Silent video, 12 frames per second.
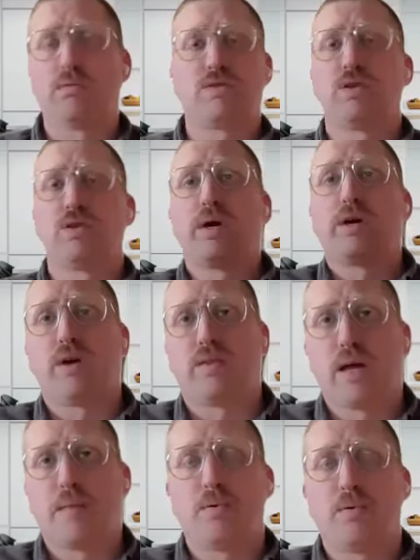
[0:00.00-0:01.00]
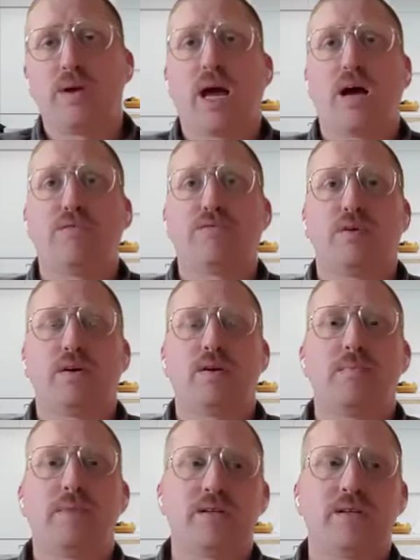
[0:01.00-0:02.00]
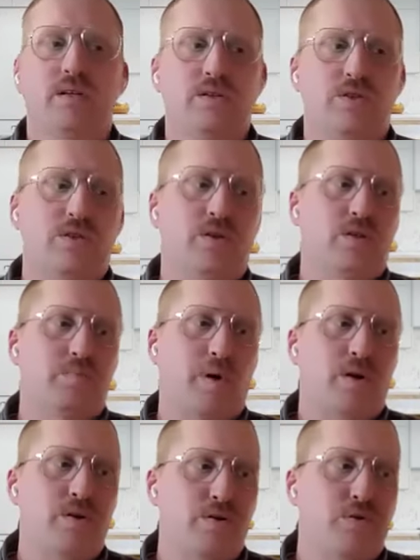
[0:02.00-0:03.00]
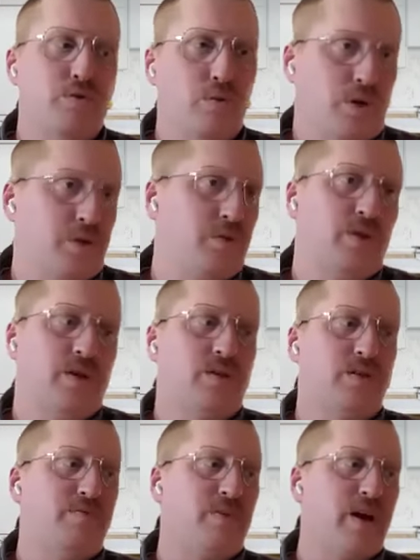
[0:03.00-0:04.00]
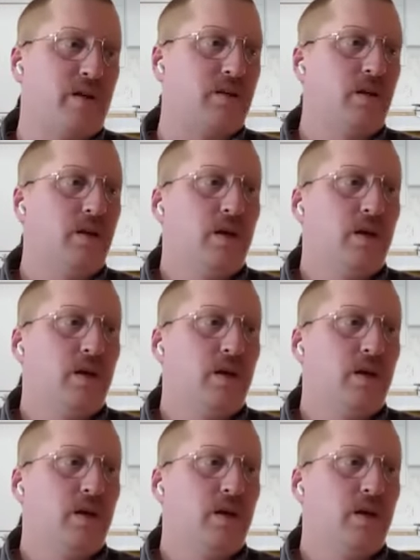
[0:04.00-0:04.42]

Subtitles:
There's no way around that, but we have an amazing logistics partner who works with us to find